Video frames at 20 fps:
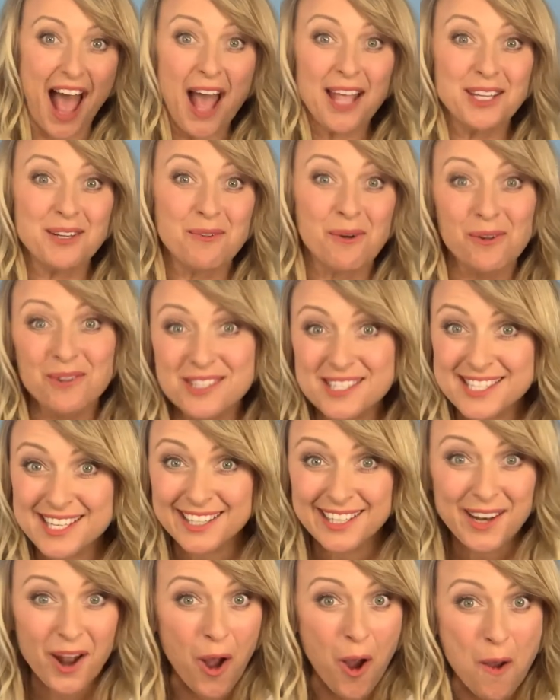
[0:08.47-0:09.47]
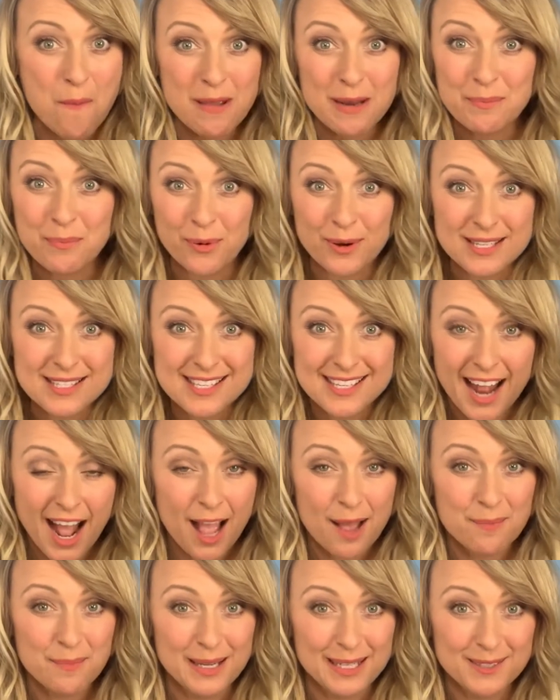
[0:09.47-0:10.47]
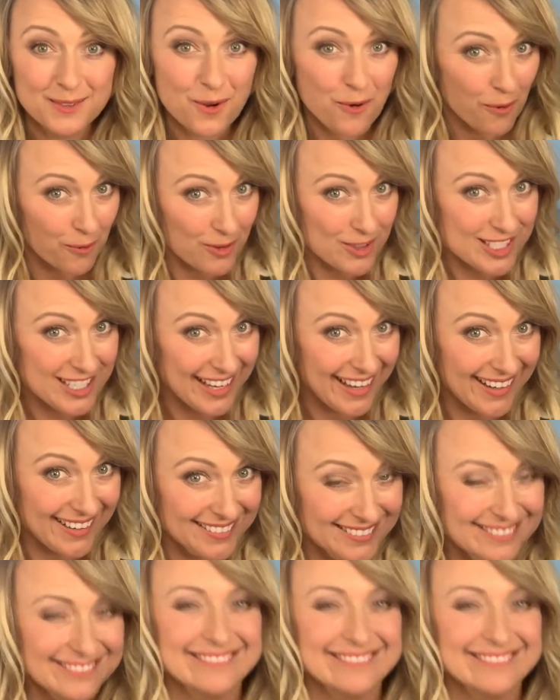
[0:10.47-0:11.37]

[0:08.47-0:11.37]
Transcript: Are you all still at home in prison? I mean, quarantine?